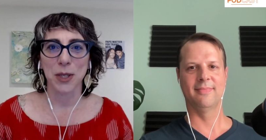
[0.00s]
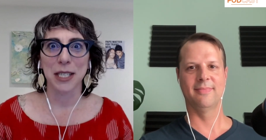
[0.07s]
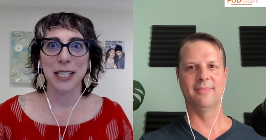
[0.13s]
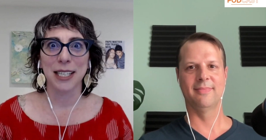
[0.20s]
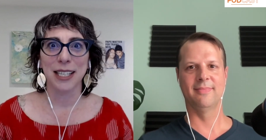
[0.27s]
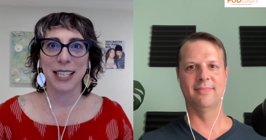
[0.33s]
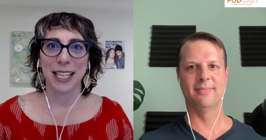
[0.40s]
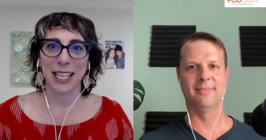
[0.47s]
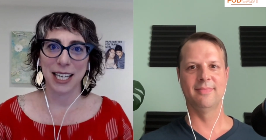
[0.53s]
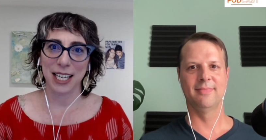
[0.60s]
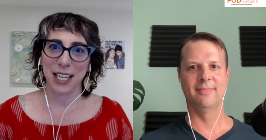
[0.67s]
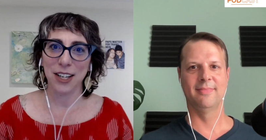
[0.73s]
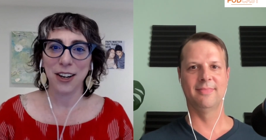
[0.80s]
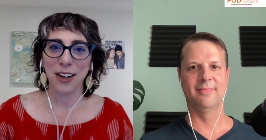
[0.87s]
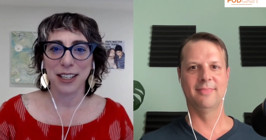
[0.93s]
Speaker 1: really
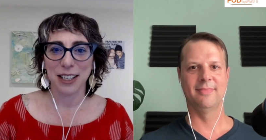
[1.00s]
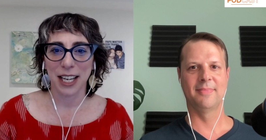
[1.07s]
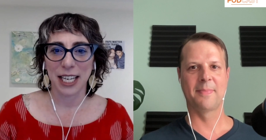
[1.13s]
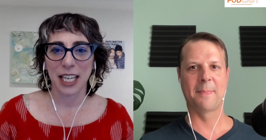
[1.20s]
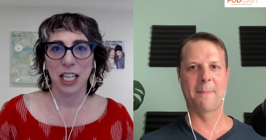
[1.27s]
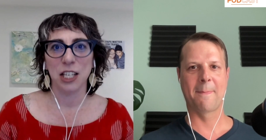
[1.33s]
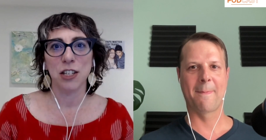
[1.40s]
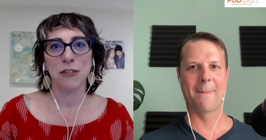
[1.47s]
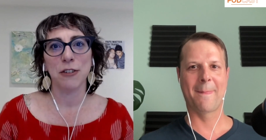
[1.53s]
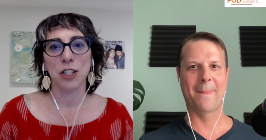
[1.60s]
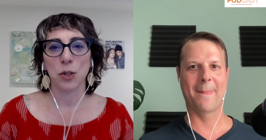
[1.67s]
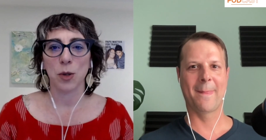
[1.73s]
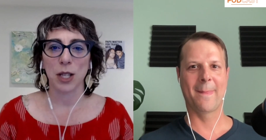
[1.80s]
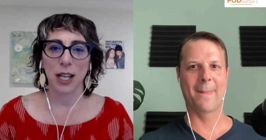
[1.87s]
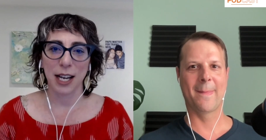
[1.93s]
keen on like
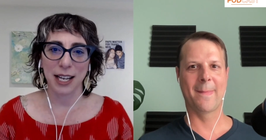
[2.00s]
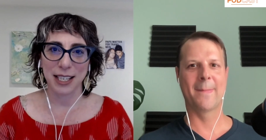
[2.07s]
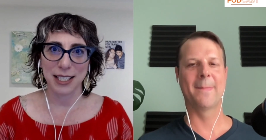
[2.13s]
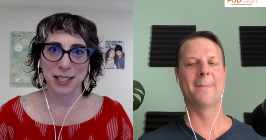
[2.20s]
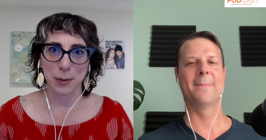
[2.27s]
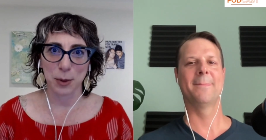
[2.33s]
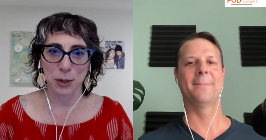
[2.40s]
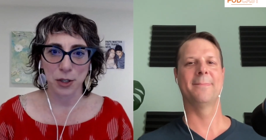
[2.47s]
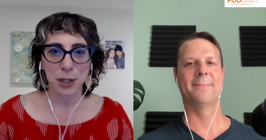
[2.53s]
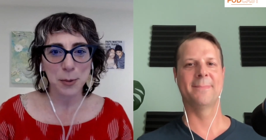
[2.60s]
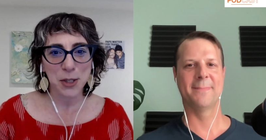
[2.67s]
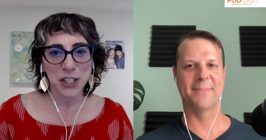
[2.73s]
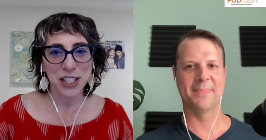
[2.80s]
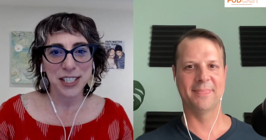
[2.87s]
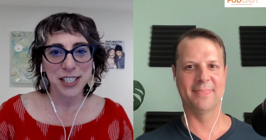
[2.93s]
individualized
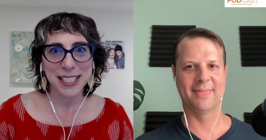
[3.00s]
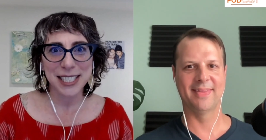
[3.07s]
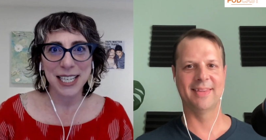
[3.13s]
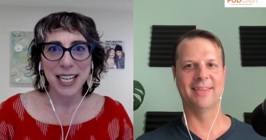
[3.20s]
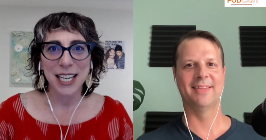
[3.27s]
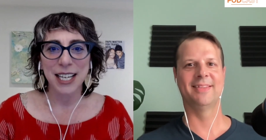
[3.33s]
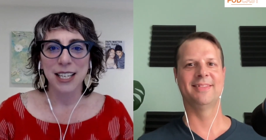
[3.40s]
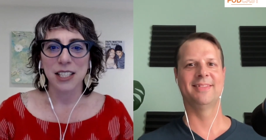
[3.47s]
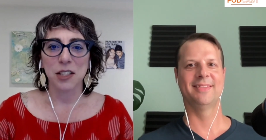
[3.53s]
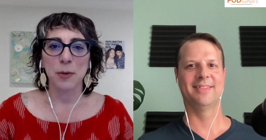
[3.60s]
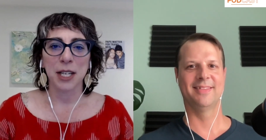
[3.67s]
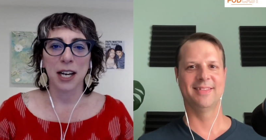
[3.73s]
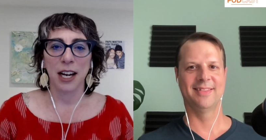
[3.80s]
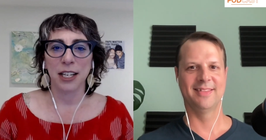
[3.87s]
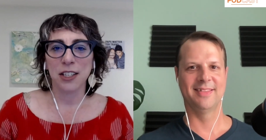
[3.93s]
prescriptions. So
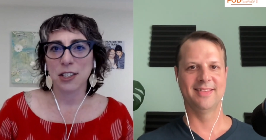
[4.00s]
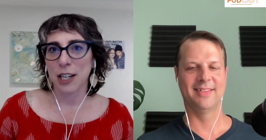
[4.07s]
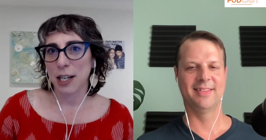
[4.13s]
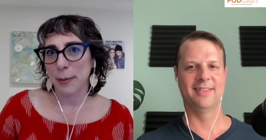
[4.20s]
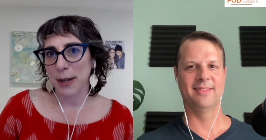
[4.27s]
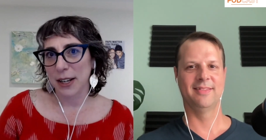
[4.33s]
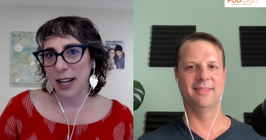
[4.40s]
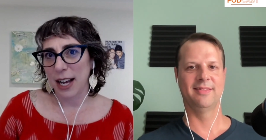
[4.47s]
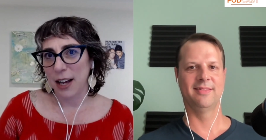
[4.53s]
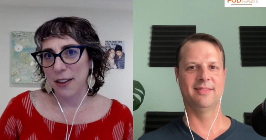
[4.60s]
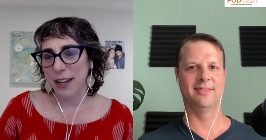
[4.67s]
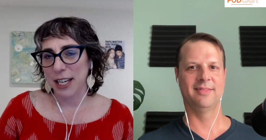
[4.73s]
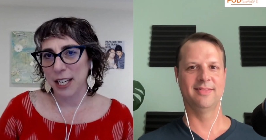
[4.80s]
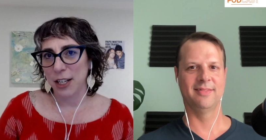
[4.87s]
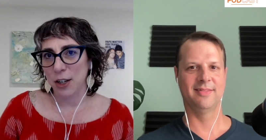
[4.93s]
we kind of talk about how
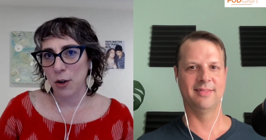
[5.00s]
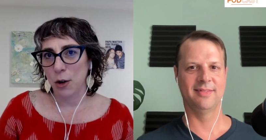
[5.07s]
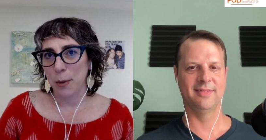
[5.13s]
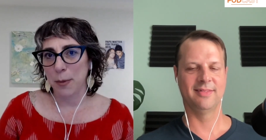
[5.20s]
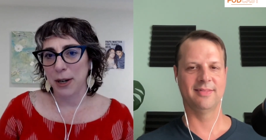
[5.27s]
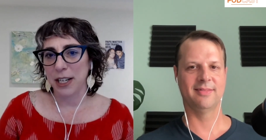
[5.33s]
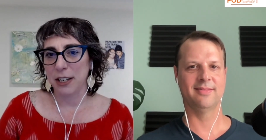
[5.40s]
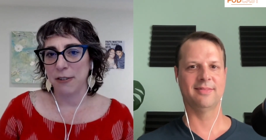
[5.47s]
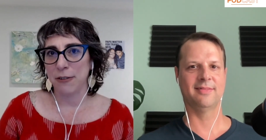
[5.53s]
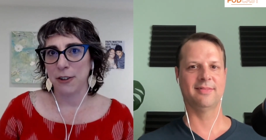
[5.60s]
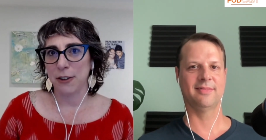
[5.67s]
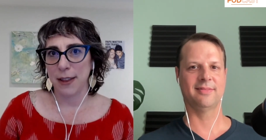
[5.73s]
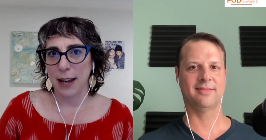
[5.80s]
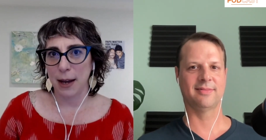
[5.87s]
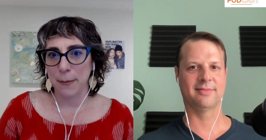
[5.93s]
they can incorporate it
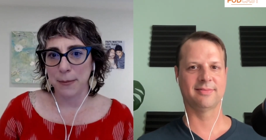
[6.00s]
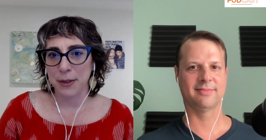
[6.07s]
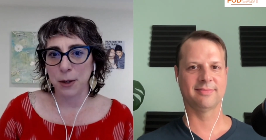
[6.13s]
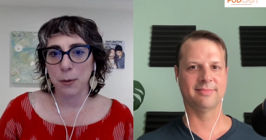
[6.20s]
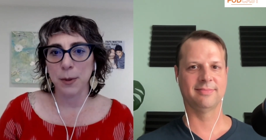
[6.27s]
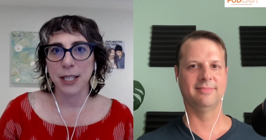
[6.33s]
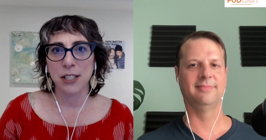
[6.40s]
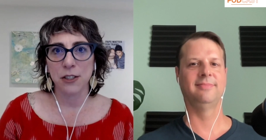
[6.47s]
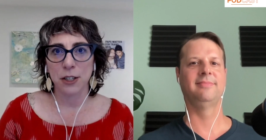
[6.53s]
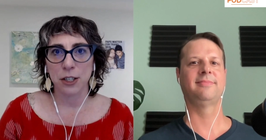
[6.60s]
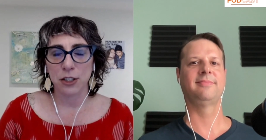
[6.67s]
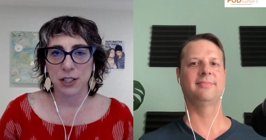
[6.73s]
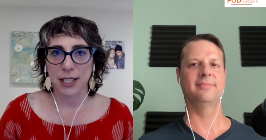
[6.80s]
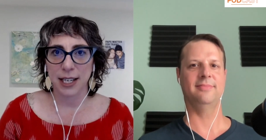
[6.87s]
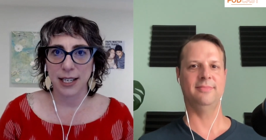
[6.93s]
for them. The
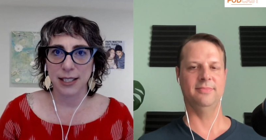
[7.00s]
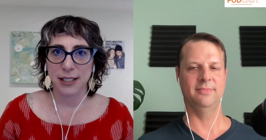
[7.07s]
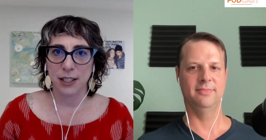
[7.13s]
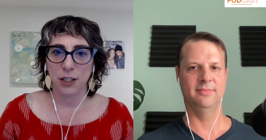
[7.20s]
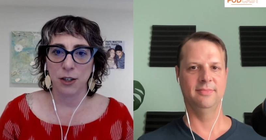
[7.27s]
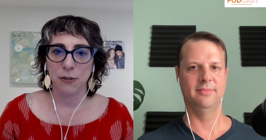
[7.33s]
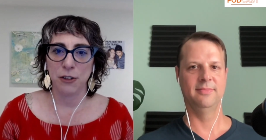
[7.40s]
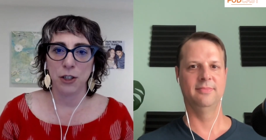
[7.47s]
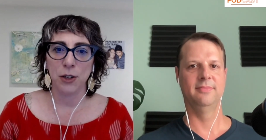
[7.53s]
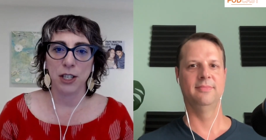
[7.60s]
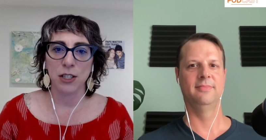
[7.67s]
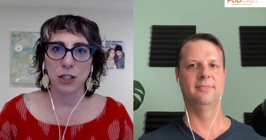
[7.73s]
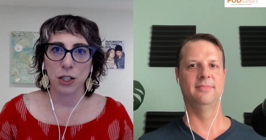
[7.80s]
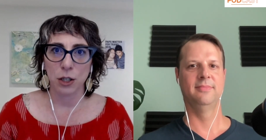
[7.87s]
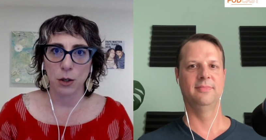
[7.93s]
research says, you know, if you
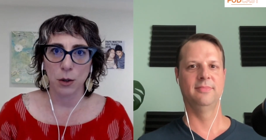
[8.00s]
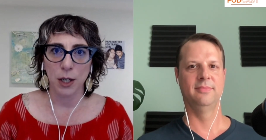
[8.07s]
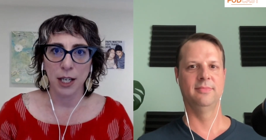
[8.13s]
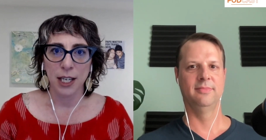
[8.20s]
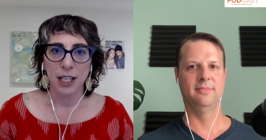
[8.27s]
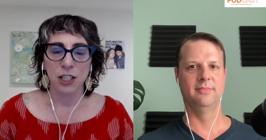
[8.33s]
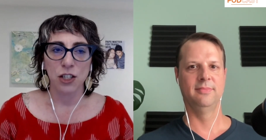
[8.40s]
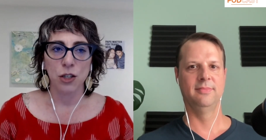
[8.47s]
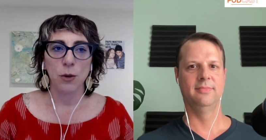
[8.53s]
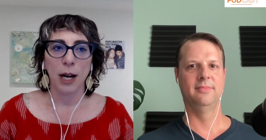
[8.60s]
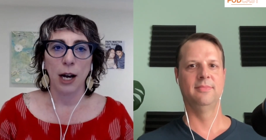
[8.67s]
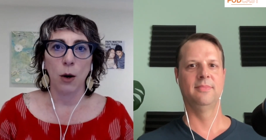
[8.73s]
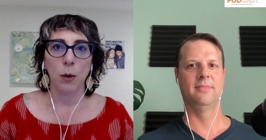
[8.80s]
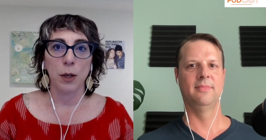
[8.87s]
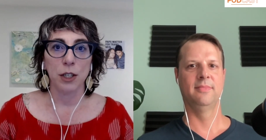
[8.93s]
can do two
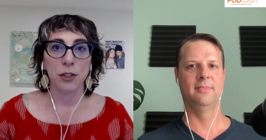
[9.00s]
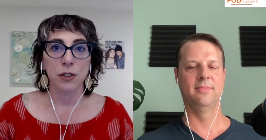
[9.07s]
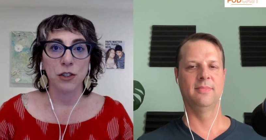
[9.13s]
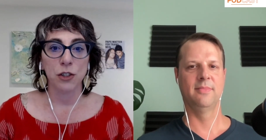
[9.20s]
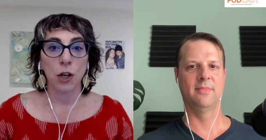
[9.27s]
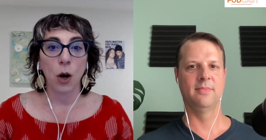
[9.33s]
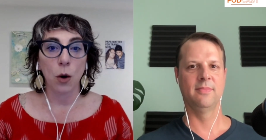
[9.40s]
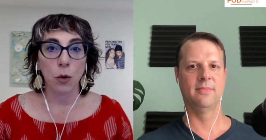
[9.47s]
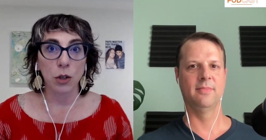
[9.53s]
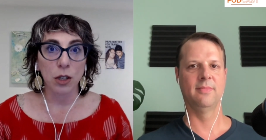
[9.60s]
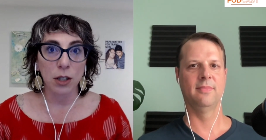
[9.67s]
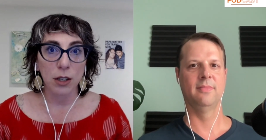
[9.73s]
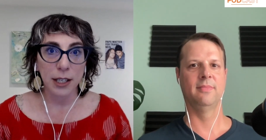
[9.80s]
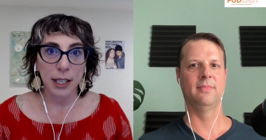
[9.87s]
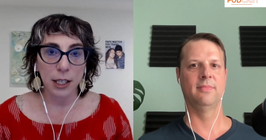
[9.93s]
hours
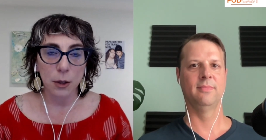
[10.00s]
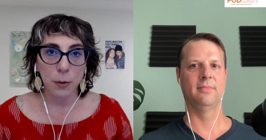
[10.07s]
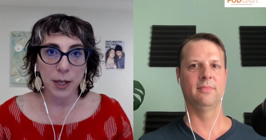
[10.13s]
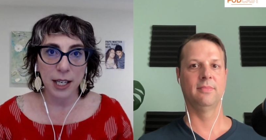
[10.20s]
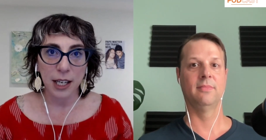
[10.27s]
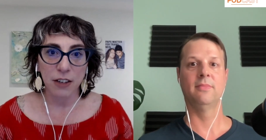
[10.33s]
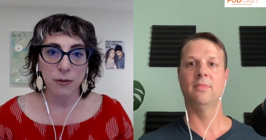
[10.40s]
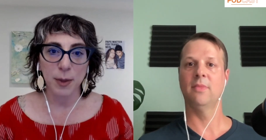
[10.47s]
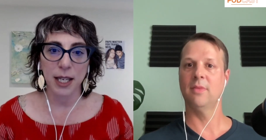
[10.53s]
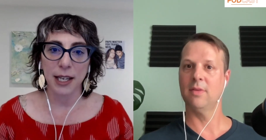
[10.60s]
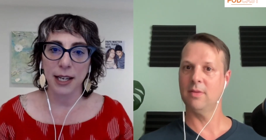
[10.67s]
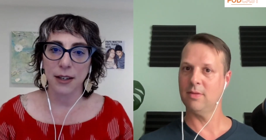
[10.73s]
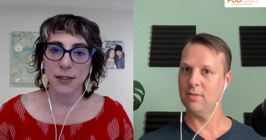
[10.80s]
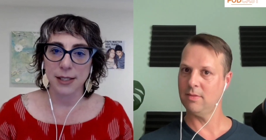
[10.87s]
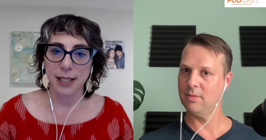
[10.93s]
total in a week of
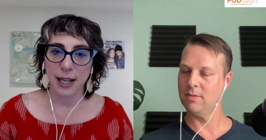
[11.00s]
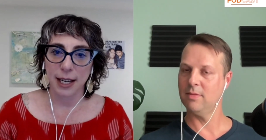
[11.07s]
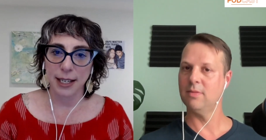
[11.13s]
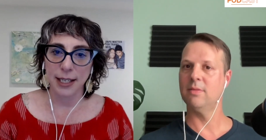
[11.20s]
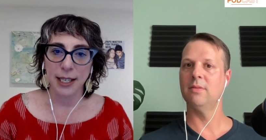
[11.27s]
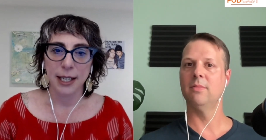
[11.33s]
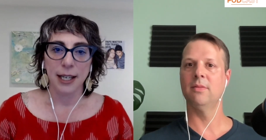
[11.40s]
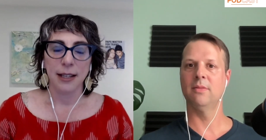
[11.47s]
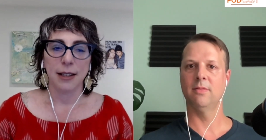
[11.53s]
being outside,